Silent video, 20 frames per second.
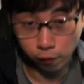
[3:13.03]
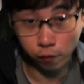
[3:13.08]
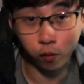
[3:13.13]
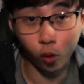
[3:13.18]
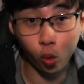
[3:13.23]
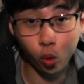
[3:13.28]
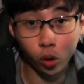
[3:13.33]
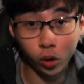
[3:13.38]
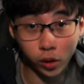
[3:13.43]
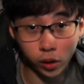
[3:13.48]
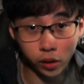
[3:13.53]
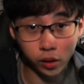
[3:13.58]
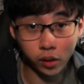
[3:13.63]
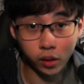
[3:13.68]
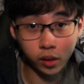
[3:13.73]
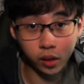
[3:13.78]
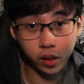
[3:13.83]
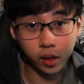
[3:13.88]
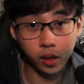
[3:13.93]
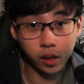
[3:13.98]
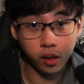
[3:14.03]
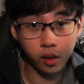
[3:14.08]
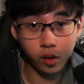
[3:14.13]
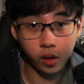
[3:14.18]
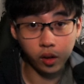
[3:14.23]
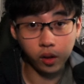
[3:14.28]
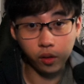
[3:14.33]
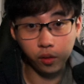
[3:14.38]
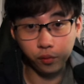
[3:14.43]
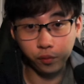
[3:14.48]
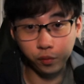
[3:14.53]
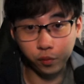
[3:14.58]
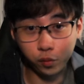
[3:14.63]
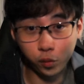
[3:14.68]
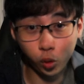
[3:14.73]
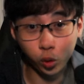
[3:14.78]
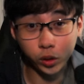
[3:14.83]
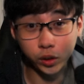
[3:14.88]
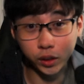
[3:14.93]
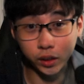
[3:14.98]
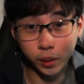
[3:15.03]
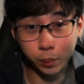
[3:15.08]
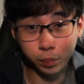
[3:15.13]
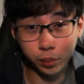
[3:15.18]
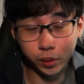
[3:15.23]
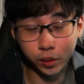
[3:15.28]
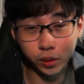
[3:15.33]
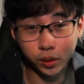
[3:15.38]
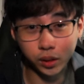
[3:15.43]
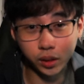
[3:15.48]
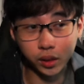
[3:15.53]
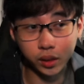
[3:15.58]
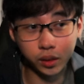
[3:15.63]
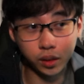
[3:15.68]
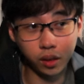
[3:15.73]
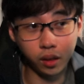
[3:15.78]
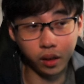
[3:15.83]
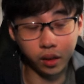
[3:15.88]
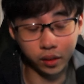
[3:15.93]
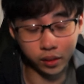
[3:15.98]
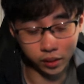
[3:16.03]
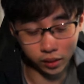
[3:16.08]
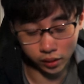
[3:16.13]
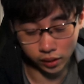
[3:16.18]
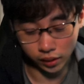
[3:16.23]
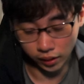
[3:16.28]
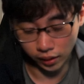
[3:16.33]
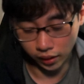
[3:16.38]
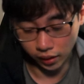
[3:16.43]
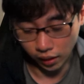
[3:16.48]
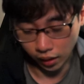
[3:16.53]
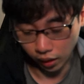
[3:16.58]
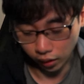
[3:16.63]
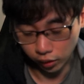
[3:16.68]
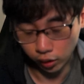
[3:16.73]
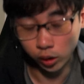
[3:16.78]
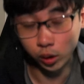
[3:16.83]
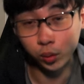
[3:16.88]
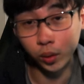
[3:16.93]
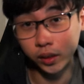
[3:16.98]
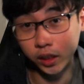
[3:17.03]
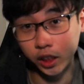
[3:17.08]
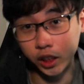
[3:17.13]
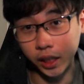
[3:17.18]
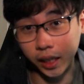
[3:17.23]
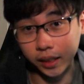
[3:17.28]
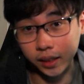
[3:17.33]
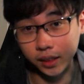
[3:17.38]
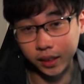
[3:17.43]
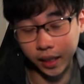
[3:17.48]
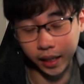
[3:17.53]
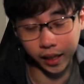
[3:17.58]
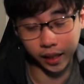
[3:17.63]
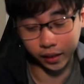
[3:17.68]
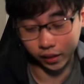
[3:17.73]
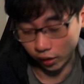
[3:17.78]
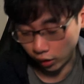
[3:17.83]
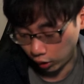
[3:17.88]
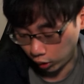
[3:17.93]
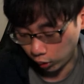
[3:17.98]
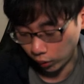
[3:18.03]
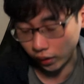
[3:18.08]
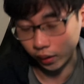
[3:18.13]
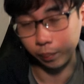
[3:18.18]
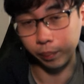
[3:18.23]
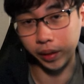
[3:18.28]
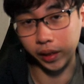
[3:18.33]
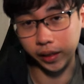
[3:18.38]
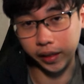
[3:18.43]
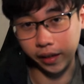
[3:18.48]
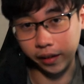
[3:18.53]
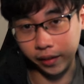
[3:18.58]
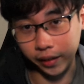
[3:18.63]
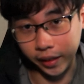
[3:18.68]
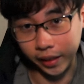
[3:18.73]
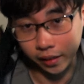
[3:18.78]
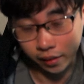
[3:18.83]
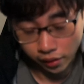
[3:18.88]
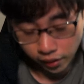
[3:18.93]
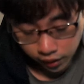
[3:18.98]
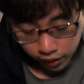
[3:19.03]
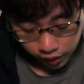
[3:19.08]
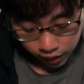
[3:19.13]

four four zippers on the uh, two on the chest and two at the belly area.